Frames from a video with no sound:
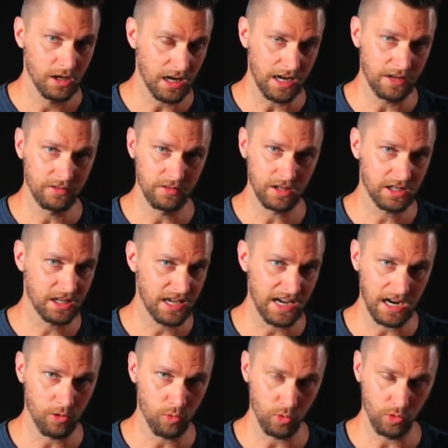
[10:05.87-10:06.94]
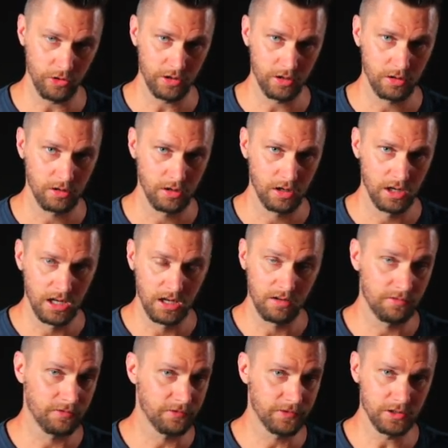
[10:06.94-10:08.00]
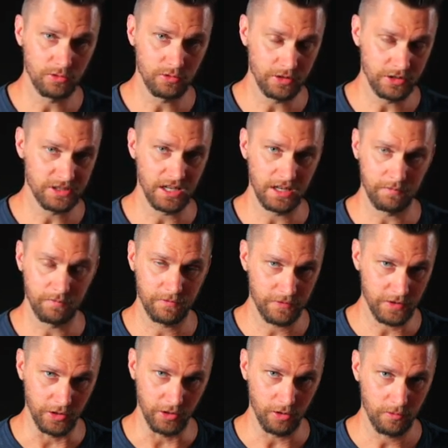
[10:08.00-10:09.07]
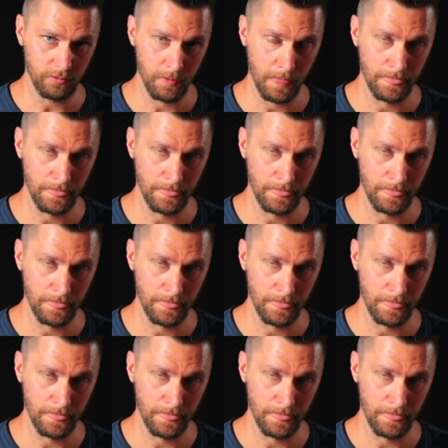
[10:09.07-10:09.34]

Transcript: and the coward feel the same fear,